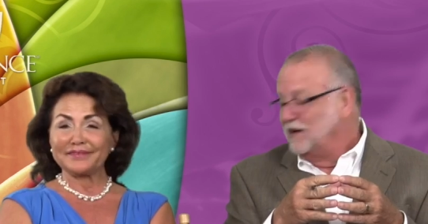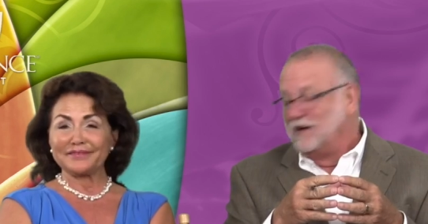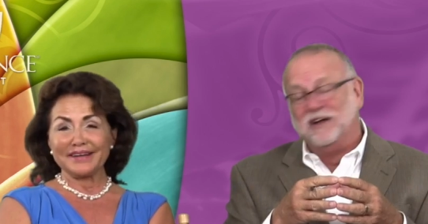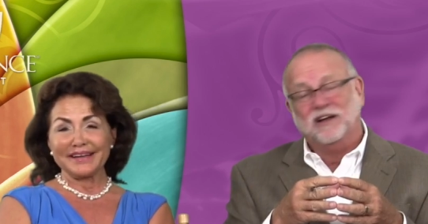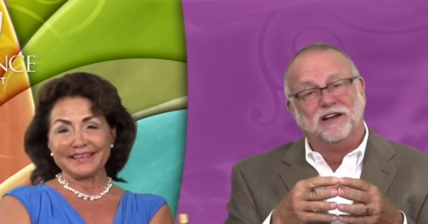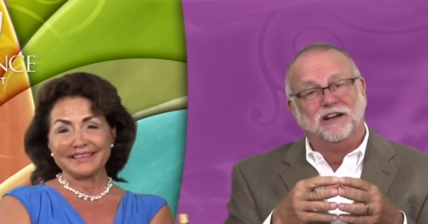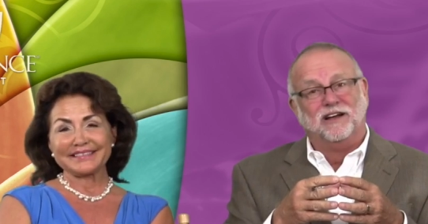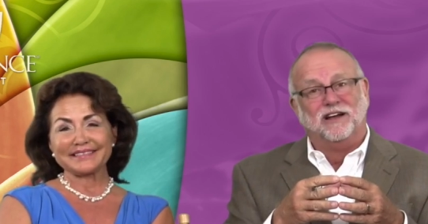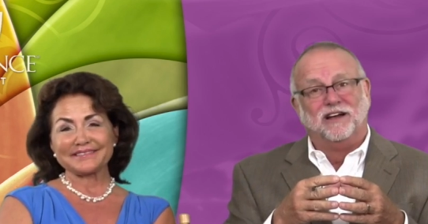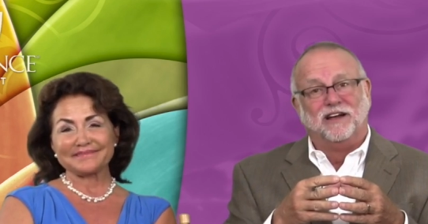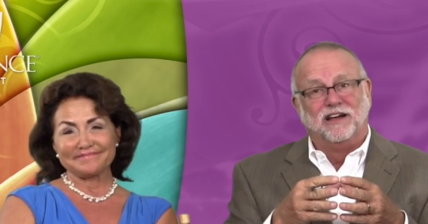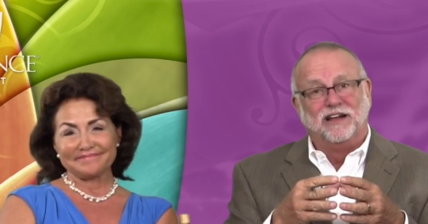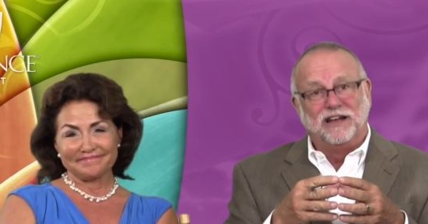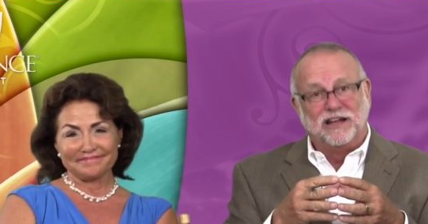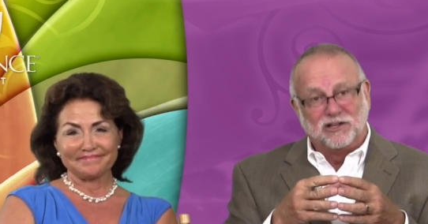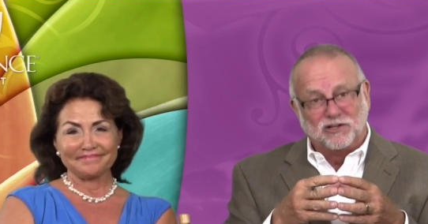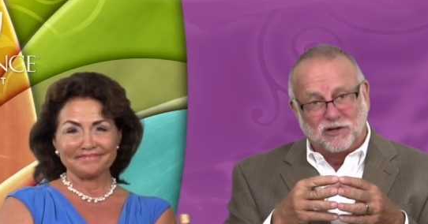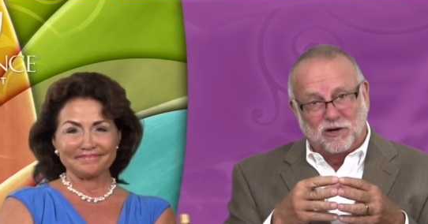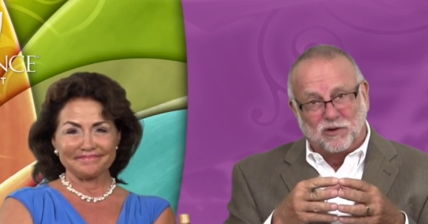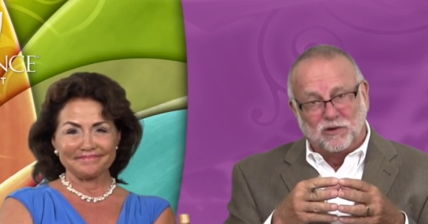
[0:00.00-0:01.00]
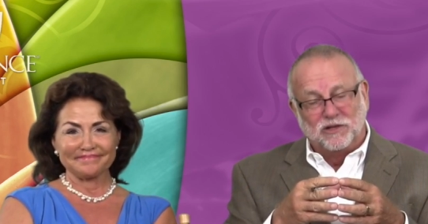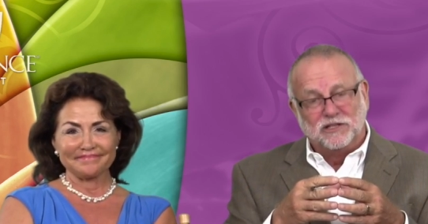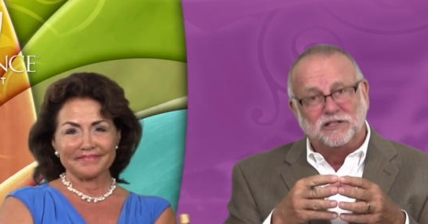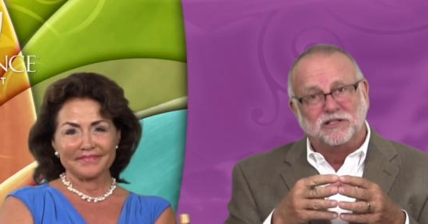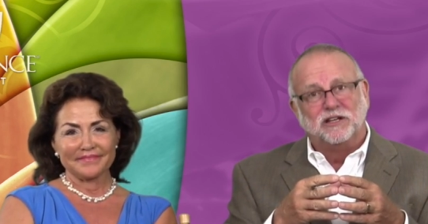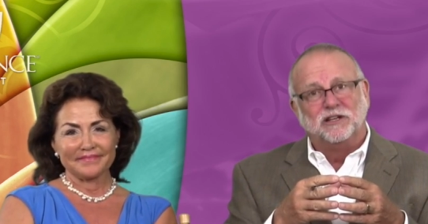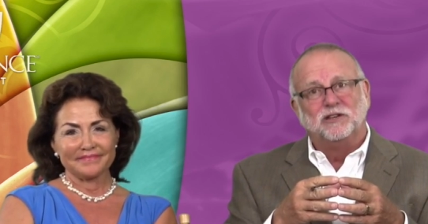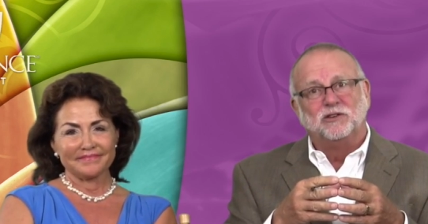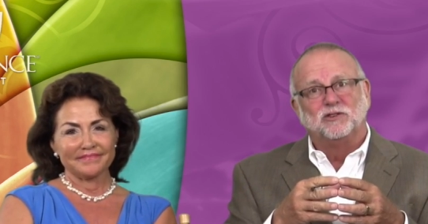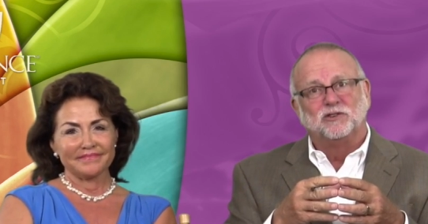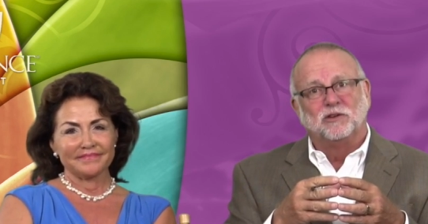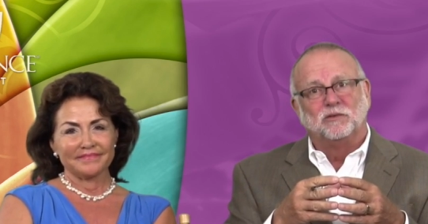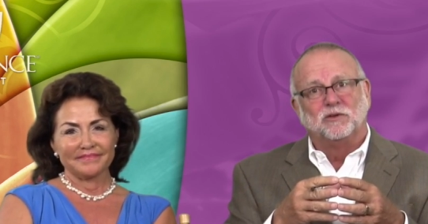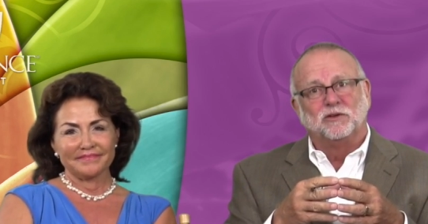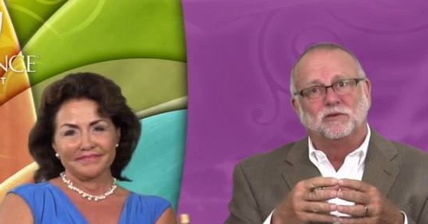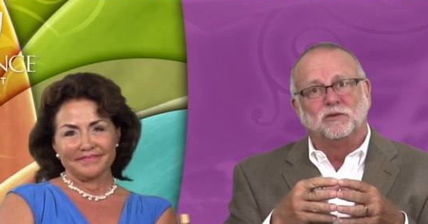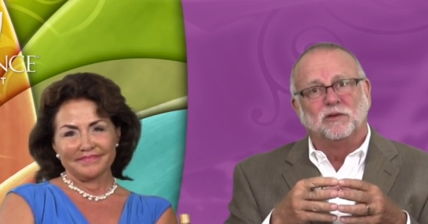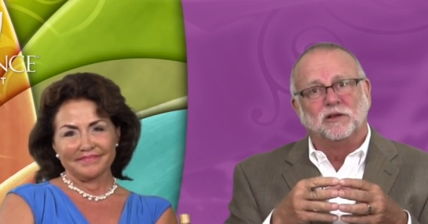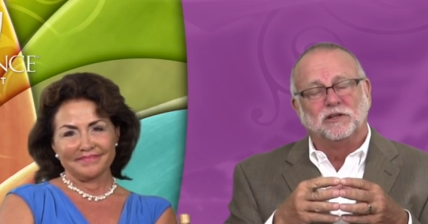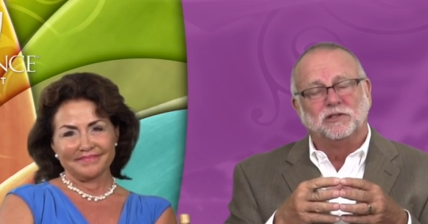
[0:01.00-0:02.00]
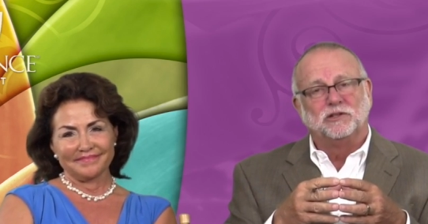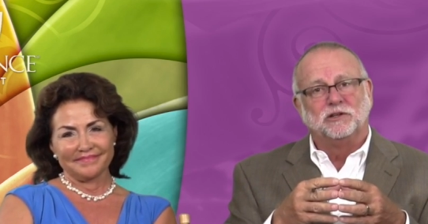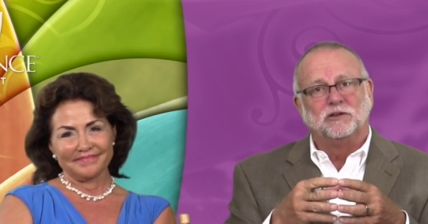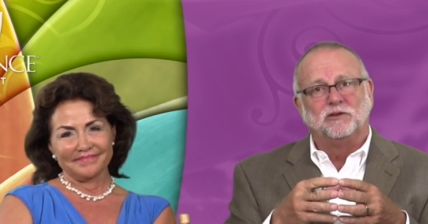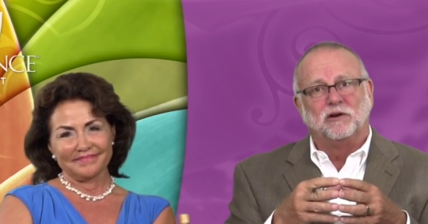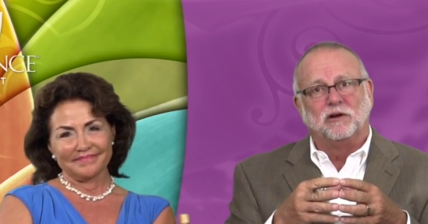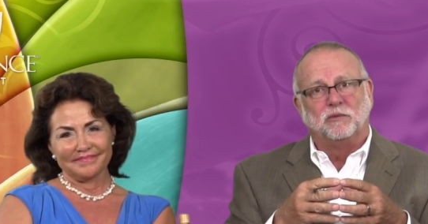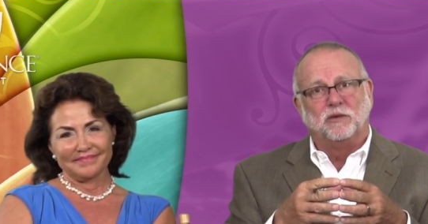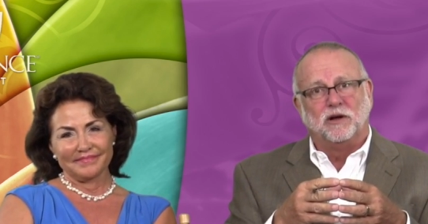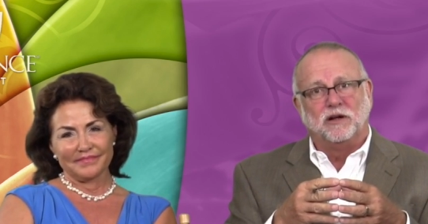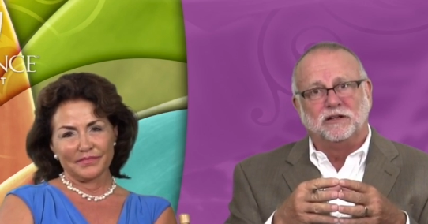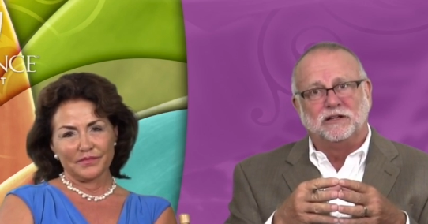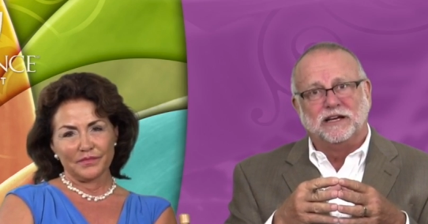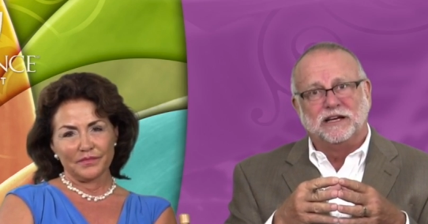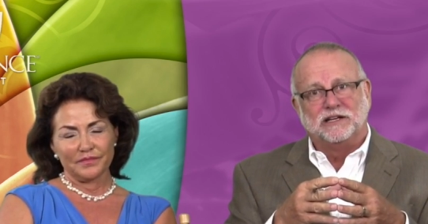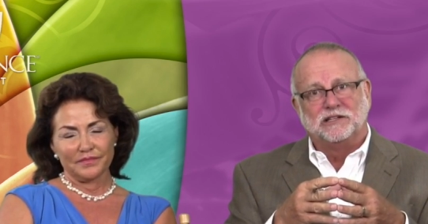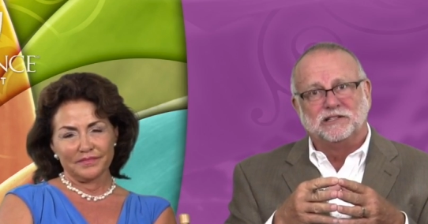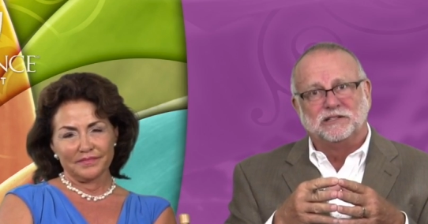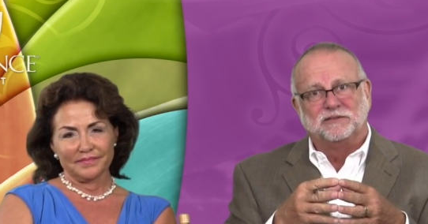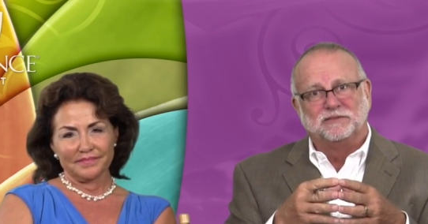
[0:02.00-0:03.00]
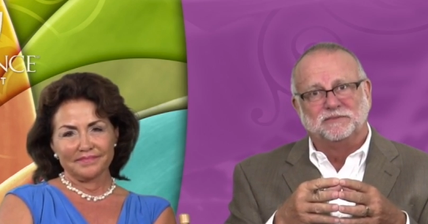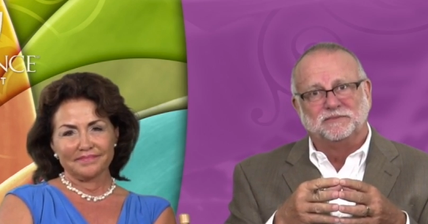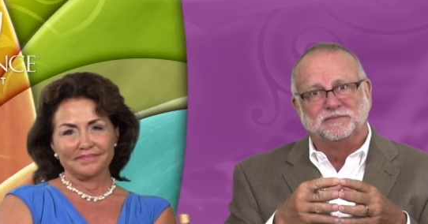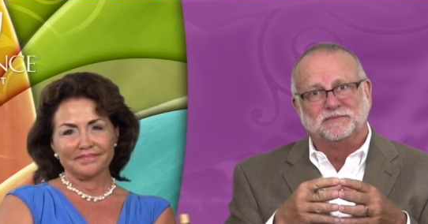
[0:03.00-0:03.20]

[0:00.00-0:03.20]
Speaker 1: it was. And as always, thank you so much for listening to our podcast.